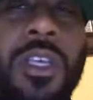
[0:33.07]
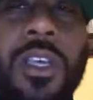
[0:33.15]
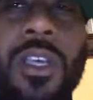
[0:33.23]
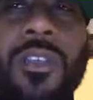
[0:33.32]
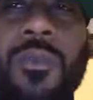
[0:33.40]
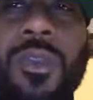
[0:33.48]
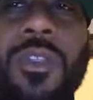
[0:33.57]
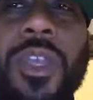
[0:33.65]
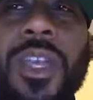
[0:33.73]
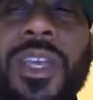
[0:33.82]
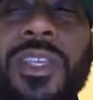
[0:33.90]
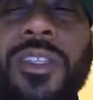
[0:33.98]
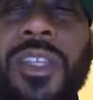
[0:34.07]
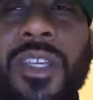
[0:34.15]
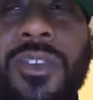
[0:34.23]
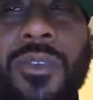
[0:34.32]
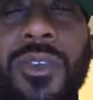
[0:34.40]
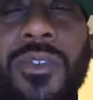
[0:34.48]
Uh, the one thing I can tell
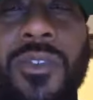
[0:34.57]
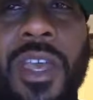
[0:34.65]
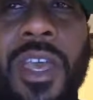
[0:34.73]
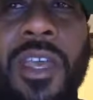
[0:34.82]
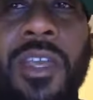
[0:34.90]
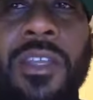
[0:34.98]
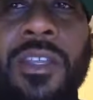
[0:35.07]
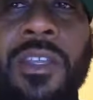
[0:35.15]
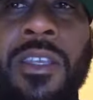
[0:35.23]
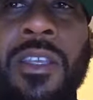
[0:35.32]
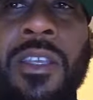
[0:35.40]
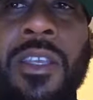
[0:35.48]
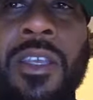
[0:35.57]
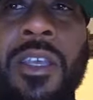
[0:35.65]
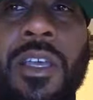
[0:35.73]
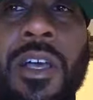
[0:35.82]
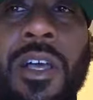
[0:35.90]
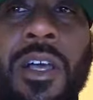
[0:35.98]
you is that
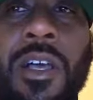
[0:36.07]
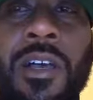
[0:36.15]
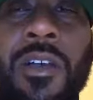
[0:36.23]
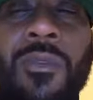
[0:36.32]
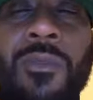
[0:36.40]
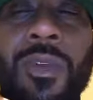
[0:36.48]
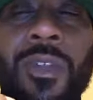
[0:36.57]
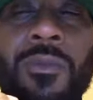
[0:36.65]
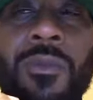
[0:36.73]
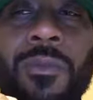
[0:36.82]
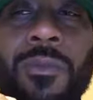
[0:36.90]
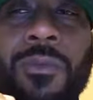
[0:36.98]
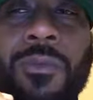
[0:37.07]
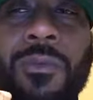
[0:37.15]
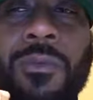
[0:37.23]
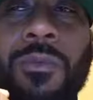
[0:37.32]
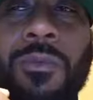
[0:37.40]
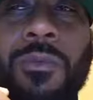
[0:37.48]
uh, when,
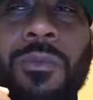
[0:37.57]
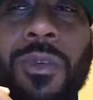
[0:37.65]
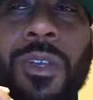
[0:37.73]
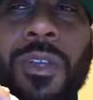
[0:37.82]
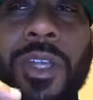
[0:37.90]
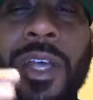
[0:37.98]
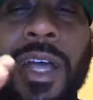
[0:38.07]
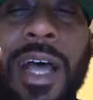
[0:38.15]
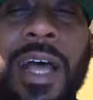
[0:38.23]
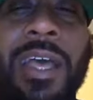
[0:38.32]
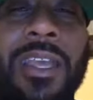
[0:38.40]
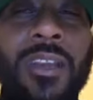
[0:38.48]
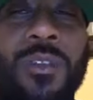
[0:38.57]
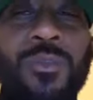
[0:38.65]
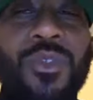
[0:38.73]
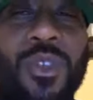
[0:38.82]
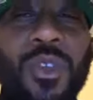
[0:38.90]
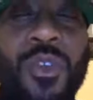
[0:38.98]
when I
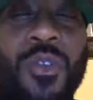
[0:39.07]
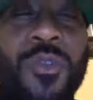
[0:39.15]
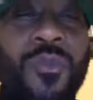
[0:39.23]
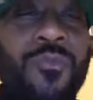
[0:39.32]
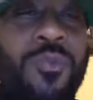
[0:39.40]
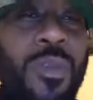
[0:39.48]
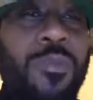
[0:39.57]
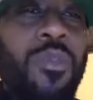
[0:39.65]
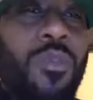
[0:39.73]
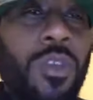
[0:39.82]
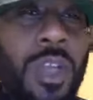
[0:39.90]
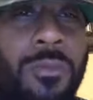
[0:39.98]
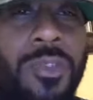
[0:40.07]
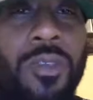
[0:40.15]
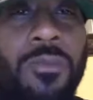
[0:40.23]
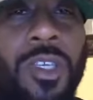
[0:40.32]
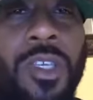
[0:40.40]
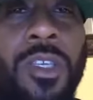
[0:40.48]
observe people who come to
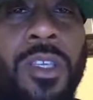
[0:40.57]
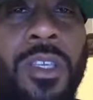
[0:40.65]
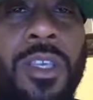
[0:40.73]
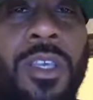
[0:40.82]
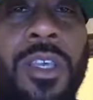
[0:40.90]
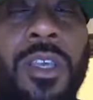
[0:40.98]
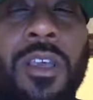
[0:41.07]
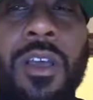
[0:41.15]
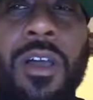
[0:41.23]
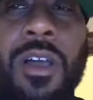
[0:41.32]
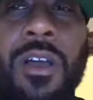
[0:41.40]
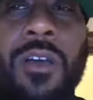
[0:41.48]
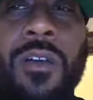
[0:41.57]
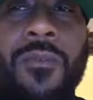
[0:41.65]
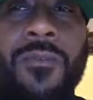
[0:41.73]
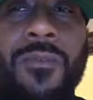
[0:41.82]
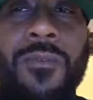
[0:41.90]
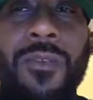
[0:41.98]
me uh,
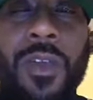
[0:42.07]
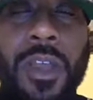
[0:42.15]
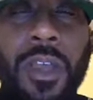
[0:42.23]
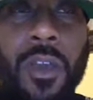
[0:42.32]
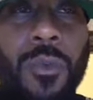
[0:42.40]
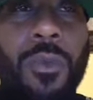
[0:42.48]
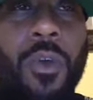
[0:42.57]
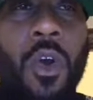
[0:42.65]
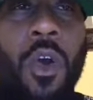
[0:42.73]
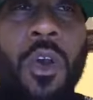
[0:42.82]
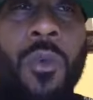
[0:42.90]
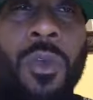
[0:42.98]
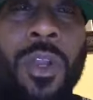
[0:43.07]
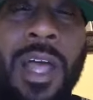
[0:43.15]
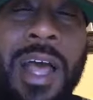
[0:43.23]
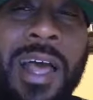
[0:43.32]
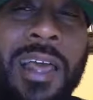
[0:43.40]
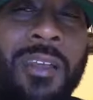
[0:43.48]
for help or when
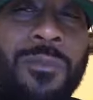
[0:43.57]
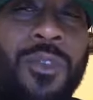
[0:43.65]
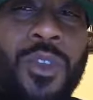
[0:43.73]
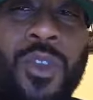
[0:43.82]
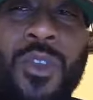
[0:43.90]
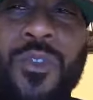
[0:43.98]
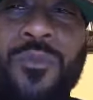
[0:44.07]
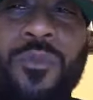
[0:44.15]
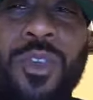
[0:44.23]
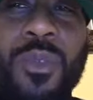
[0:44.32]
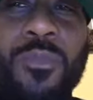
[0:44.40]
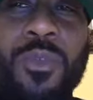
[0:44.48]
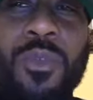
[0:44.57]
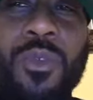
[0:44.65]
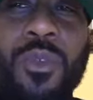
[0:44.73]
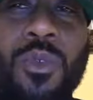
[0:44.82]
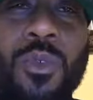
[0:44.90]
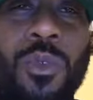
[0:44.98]
I observe people
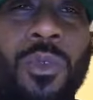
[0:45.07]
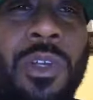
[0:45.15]
who